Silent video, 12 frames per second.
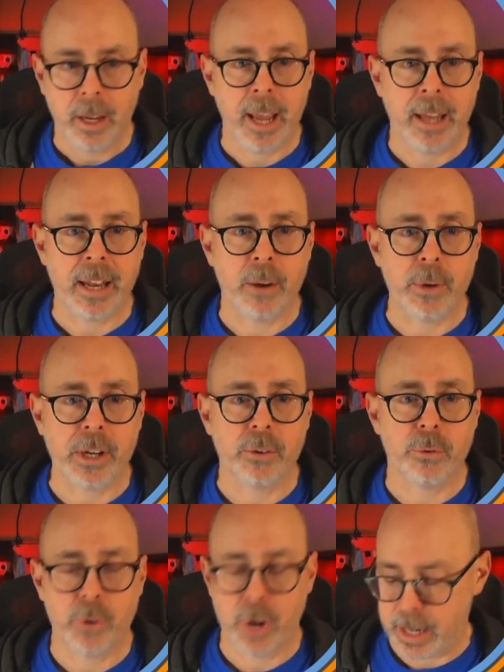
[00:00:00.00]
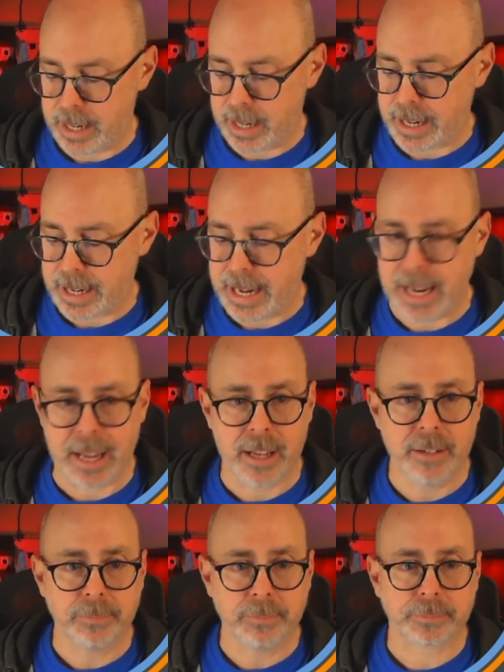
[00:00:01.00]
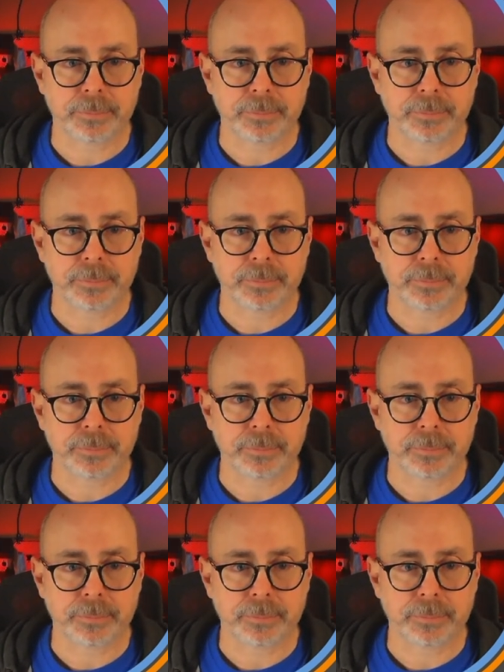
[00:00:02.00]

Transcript: And now we can run it again